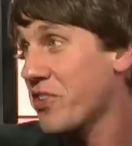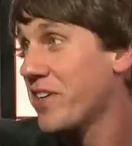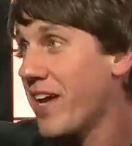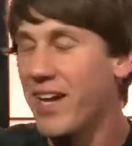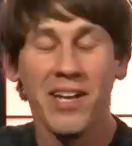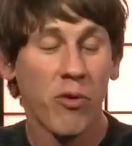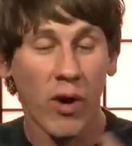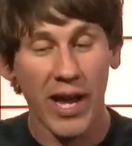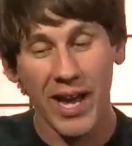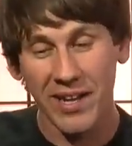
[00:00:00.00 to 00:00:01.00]
a good day
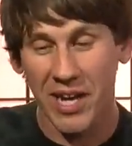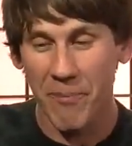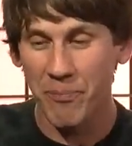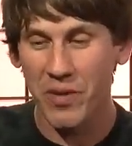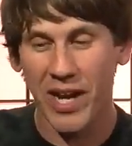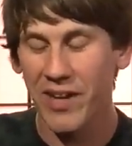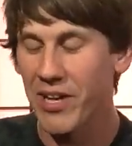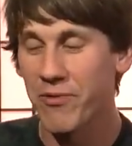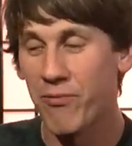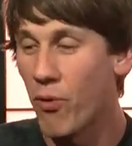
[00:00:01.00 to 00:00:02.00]
where I had um, I had
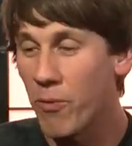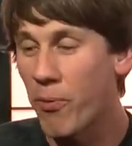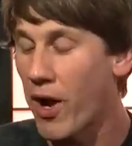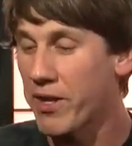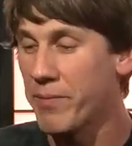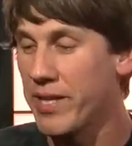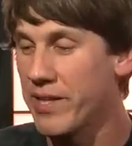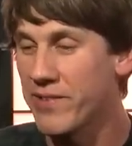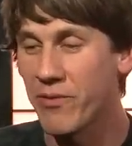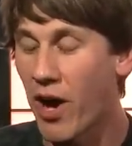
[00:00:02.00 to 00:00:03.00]
like four product
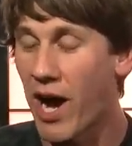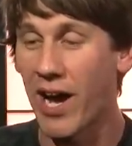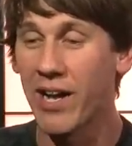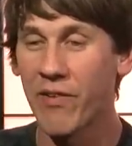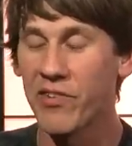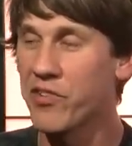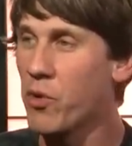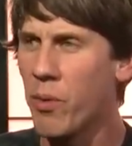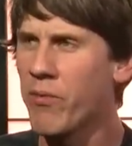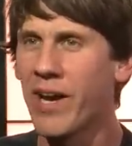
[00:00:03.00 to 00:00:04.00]
meetings, and out of every
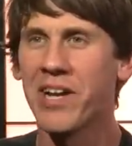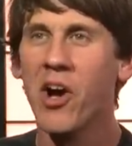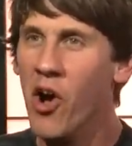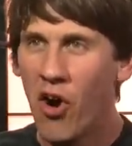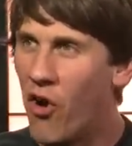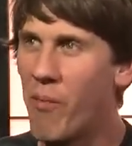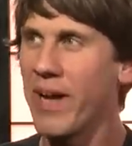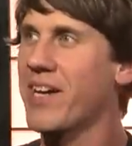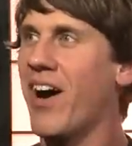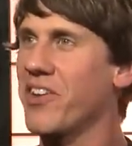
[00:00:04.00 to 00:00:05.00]
single one, we're like, oh my
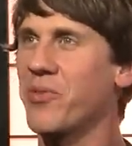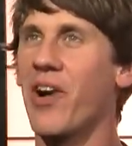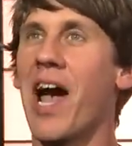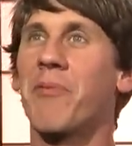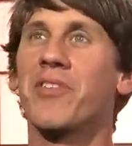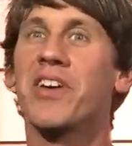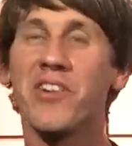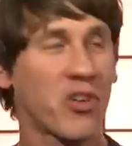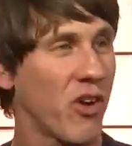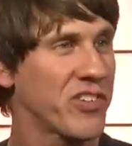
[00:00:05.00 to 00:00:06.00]
gosh, we're absolutely
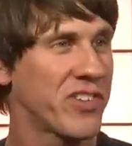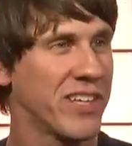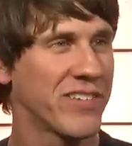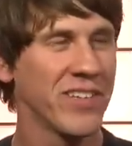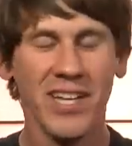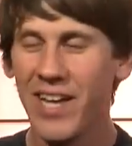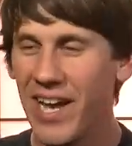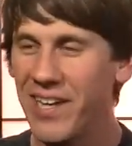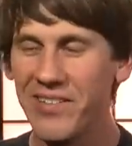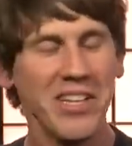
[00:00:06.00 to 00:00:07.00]
going to crush this. Yeah.
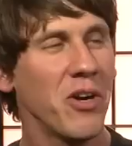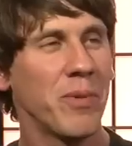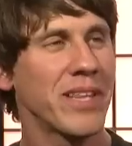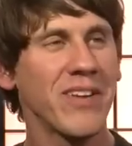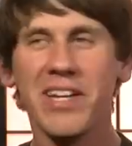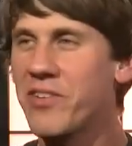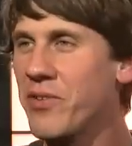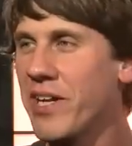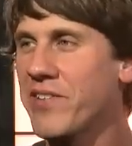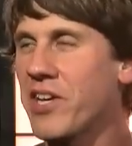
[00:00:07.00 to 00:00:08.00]
And you know, but then like two
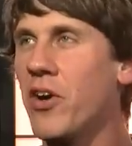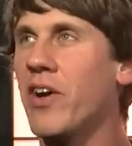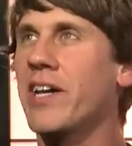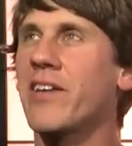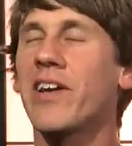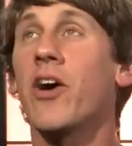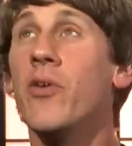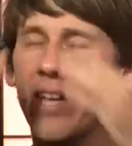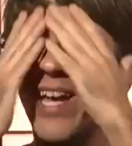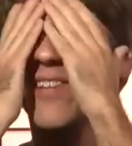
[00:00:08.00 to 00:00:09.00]
nights ago, like like oh,
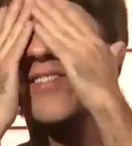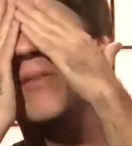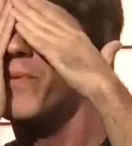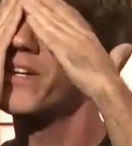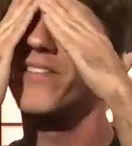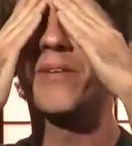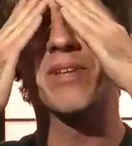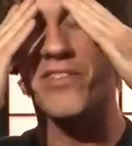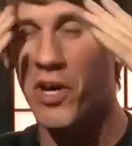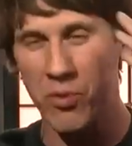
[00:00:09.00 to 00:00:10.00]
you can't sleep because
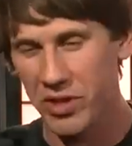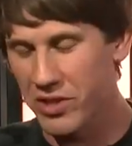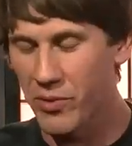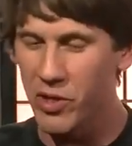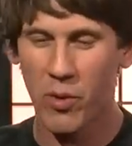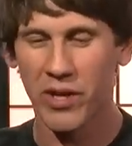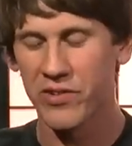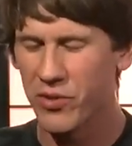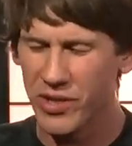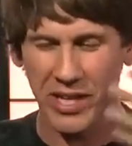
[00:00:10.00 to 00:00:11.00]
something's not working the way you want it
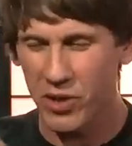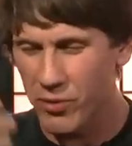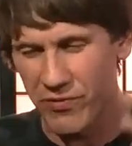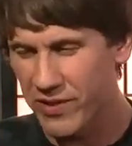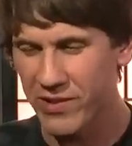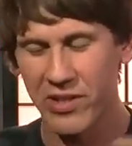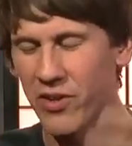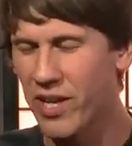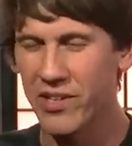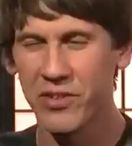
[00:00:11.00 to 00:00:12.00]
to, and you got to go and fix it, and you
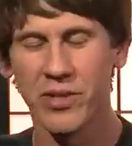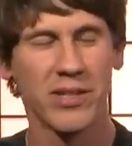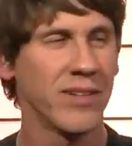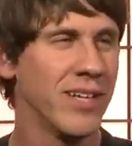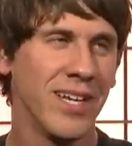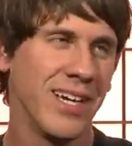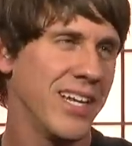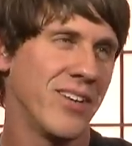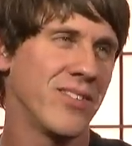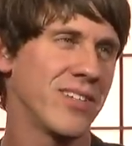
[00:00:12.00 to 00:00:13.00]
don't know how to do it, and you
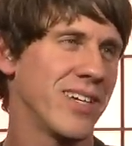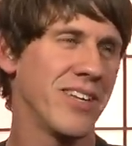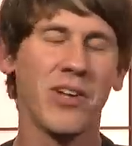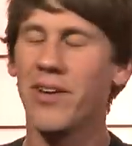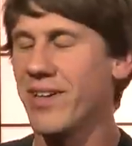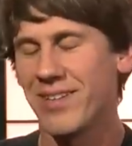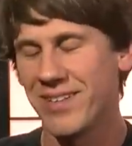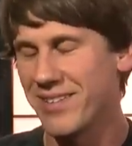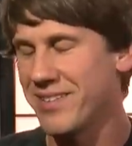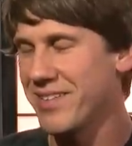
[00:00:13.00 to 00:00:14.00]
know, you know,
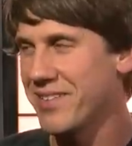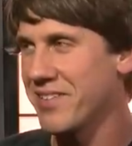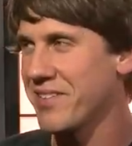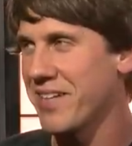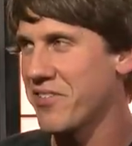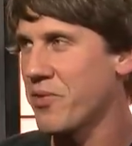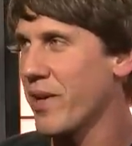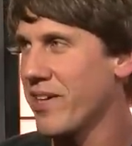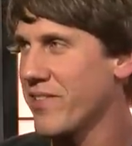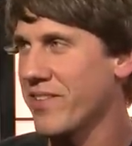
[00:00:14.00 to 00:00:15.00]
that's just that's just the way
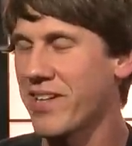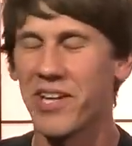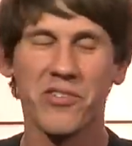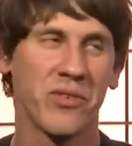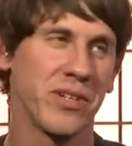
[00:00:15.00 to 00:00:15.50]
it is. You just got to get used to